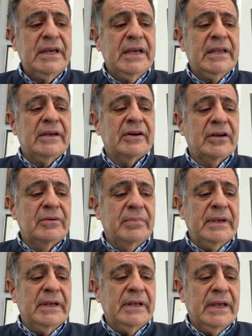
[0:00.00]
There can
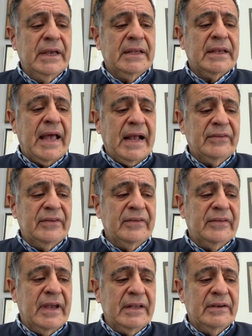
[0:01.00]
be tax
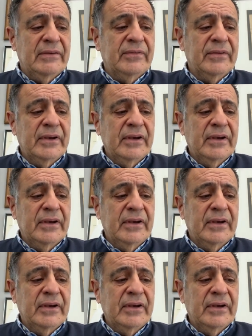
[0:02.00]
incentives.